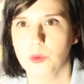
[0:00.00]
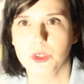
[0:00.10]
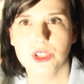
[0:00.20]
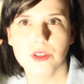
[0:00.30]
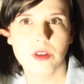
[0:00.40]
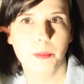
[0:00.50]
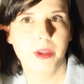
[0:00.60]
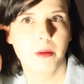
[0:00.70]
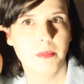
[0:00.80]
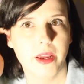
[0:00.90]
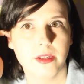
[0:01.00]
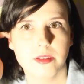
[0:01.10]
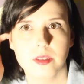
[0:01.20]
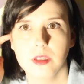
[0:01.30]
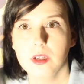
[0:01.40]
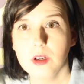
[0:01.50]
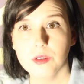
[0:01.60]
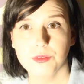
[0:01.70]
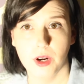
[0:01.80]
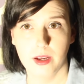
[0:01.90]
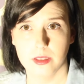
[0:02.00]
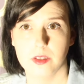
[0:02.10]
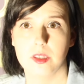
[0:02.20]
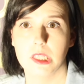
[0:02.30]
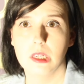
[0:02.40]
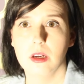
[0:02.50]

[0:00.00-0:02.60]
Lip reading: which is coming up next for us,